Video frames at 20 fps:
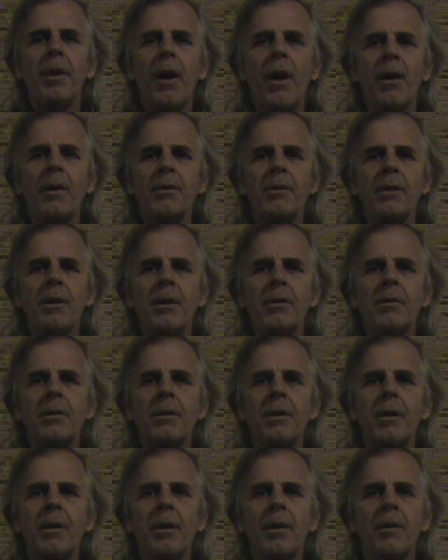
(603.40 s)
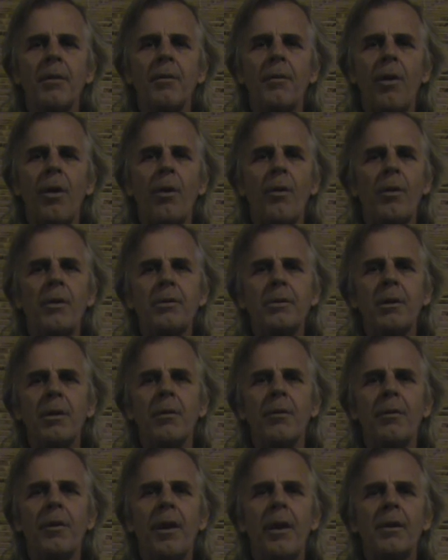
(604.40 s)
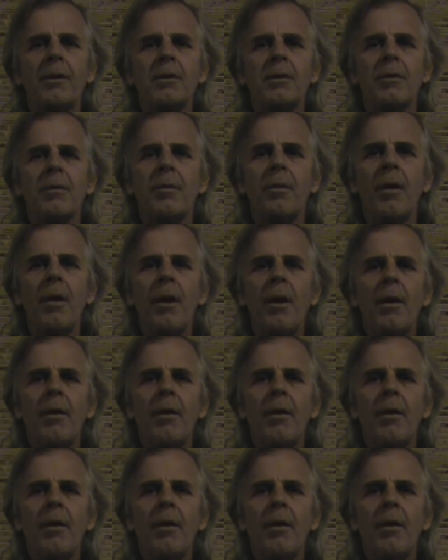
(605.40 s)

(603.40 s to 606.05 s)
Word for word: and toxicity and the far-reaching effects of